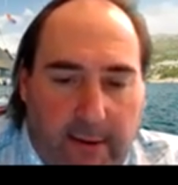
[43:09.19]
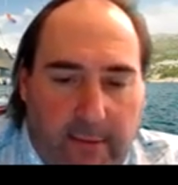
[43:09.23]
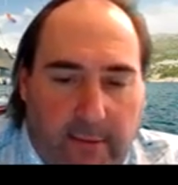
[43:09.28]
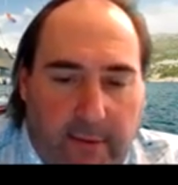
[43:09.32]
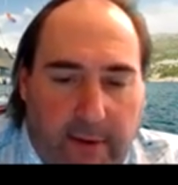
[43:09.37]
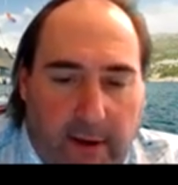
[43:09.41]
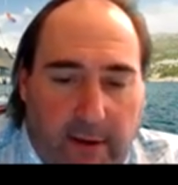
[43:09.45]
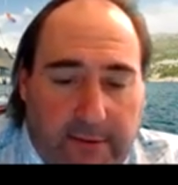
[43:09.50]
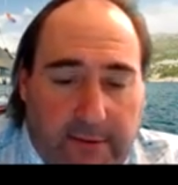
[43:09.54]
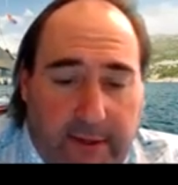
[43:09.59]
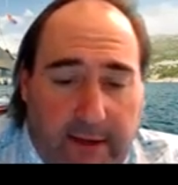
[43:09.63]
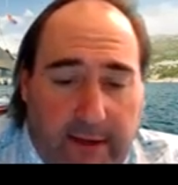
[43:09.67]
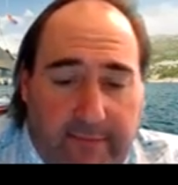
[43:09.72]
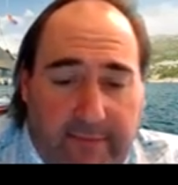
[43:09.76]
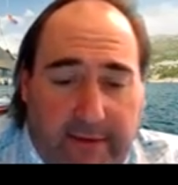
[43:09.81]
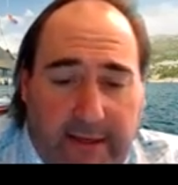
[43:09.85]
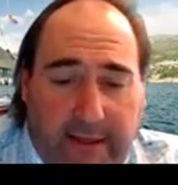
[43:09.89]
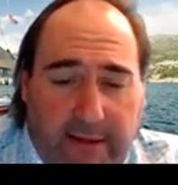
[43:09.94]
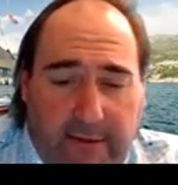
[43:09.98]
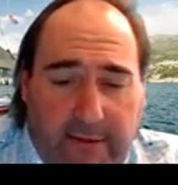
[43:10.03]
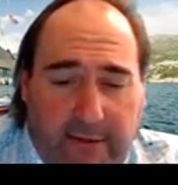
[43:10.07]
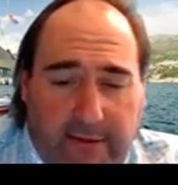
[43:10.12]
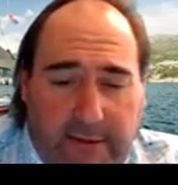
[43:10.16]
We also have
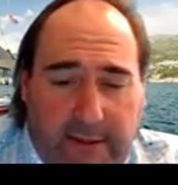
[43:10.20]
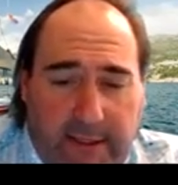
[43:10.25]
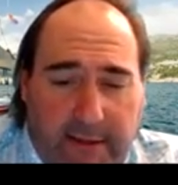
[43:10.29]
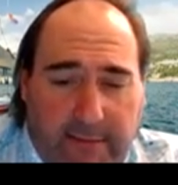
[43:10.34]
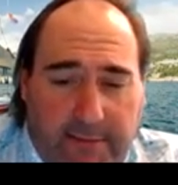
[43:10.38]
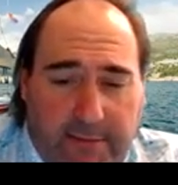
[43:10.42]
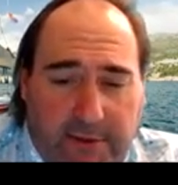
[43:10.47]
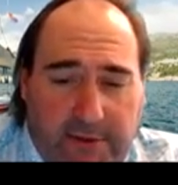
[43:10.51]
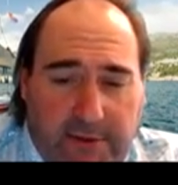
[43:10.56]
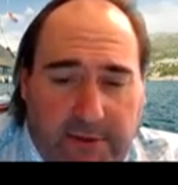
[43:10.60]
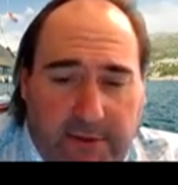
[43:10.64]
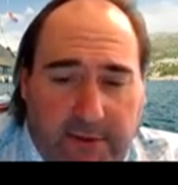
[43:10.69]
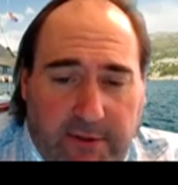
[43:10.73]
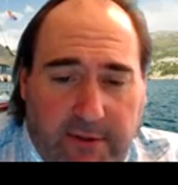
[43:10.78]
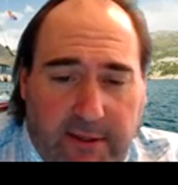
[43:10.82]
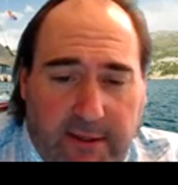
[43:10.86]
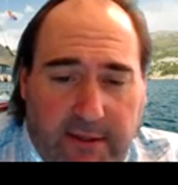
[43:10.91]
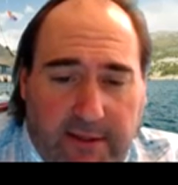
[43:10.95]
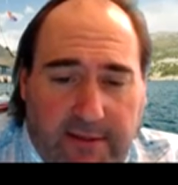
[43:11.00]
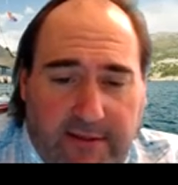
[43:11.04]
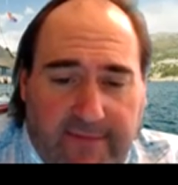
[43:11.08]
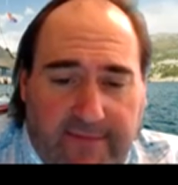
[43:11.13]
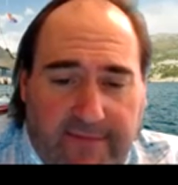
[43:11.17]
another temperature
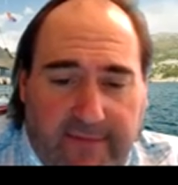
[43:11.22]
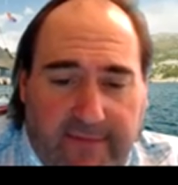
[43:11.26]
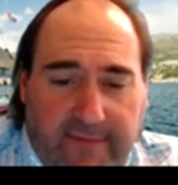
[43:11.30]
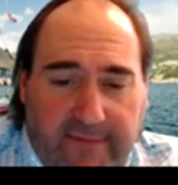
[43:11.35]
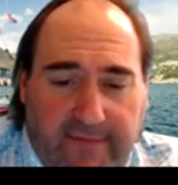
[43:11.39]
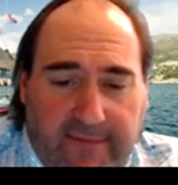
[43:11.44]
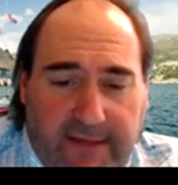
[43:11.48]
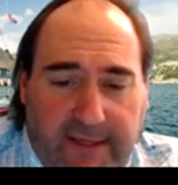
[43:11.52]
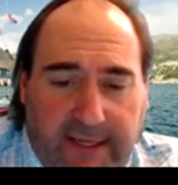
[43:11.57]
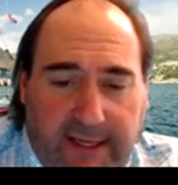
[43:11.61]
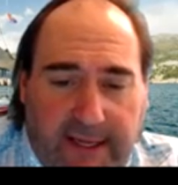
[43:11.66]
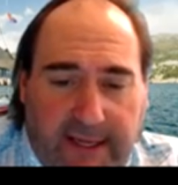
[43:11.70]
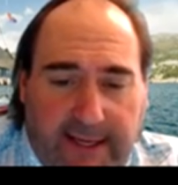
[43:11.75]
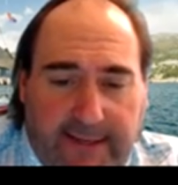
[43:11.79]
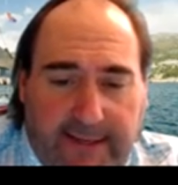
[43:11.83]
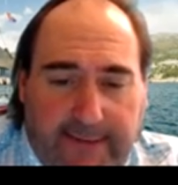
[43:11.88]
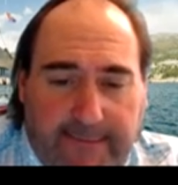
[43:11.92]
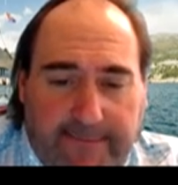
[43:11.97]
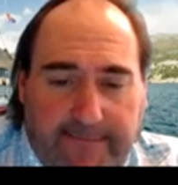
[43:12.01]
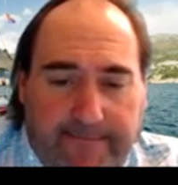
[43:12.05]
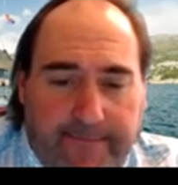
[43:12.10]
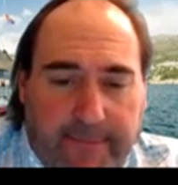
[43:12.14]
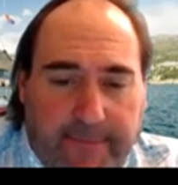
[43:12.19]
that's 15.